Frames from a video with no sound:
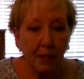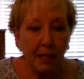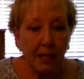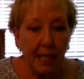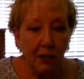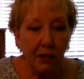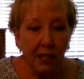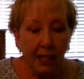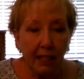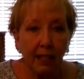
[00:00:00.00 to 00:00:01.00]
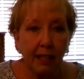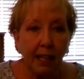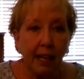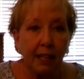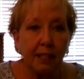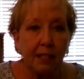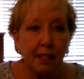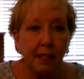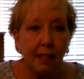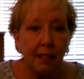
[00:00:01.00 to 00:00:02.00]
teaching that
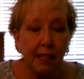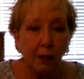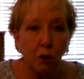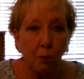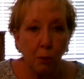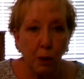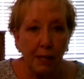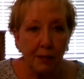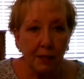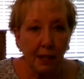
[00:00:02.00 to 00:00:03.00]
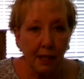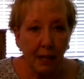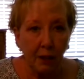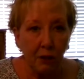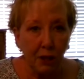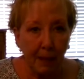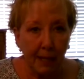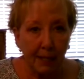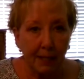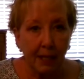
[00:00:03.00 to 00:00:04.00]
incorporates energy
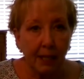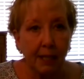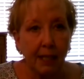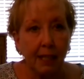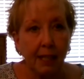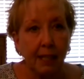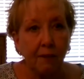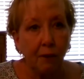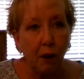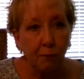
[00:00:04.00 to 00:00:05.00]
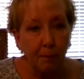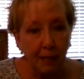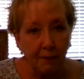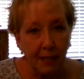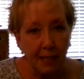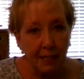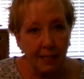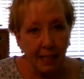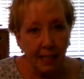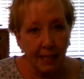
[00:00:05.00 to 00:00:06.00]
medicine, the involvement of
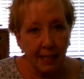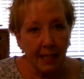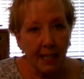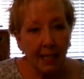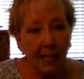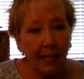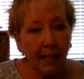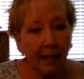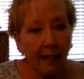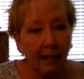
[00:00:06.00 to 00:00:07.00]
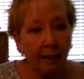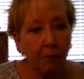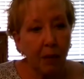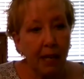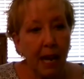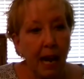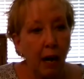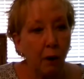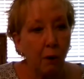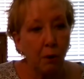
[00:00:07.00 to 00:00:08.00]
instinct, and
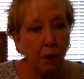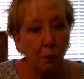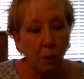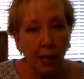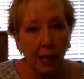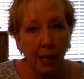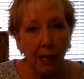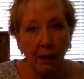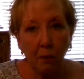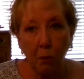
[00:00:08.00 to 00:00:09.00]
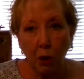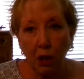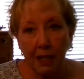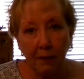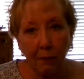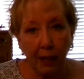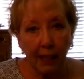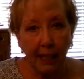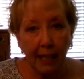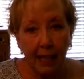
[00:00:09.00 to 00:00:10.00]
how we work
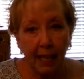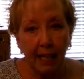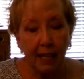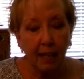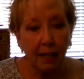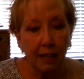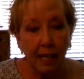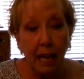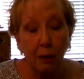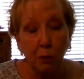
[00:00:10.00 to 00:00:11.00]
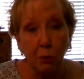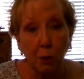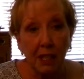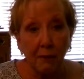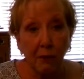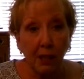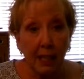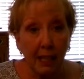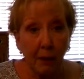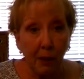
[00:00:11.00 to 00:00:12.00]
differently than the animals work
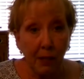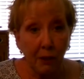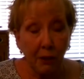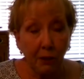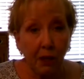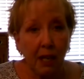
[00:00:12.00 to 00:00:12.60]
differently than we do.